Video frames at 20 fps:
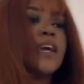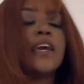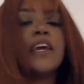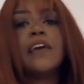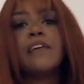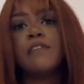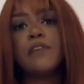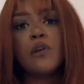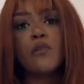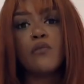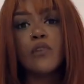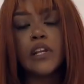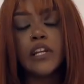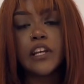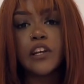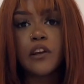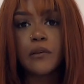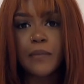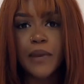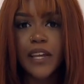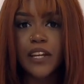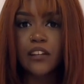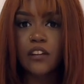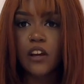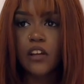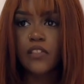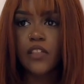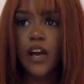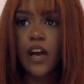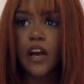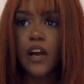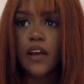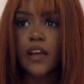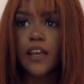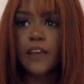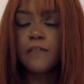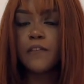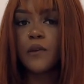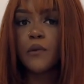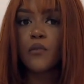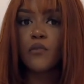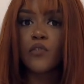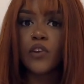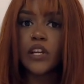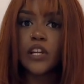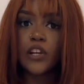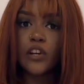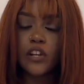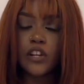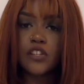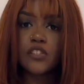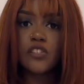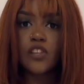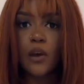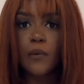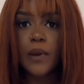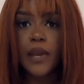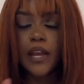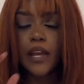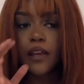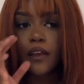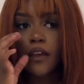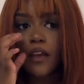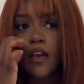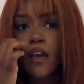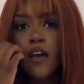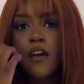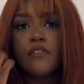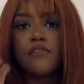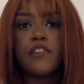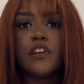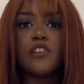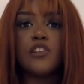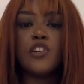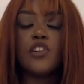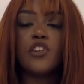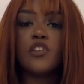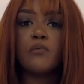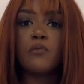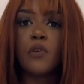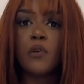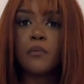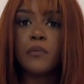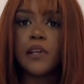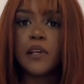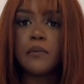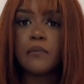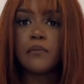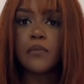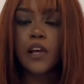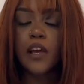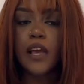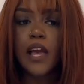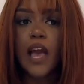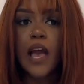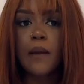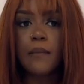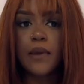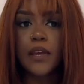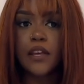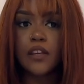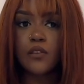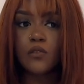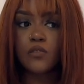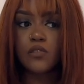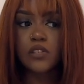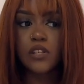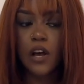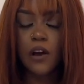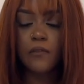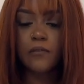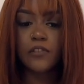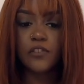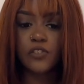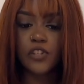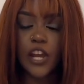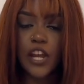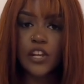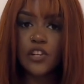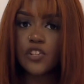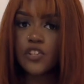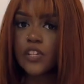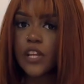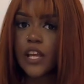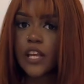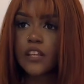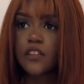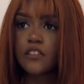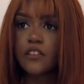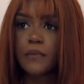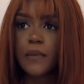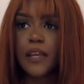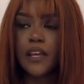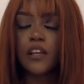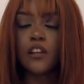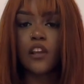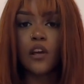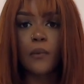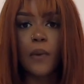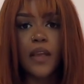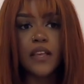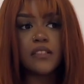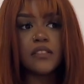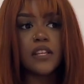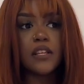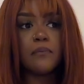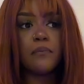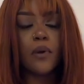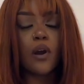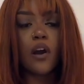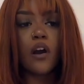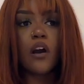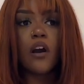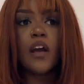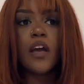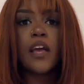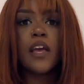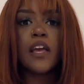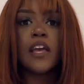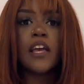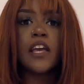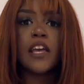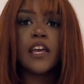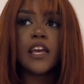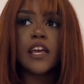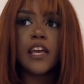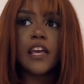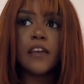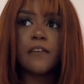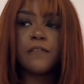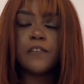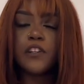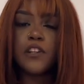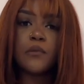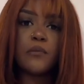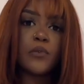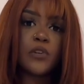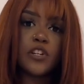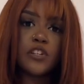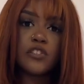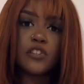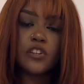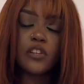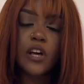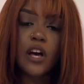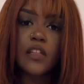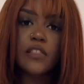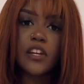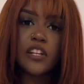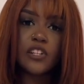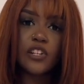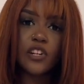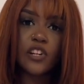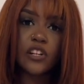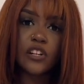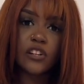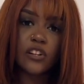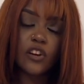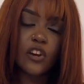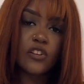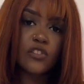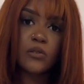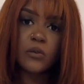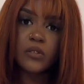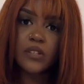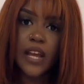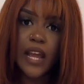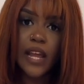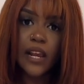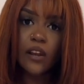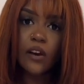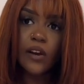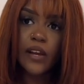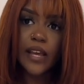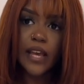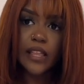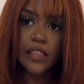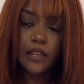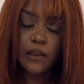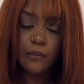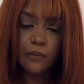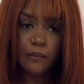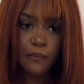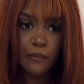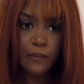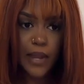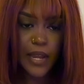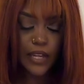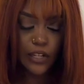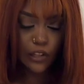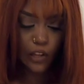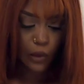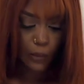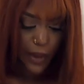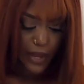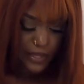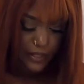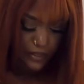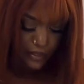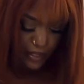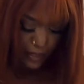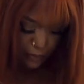if you're really committed like that, if you were really good at sewing, then you could probably like hem it yourself and change things to make it low-waisted. But if you don't want to do that, then you can go to a tailor and get them made low-waisted.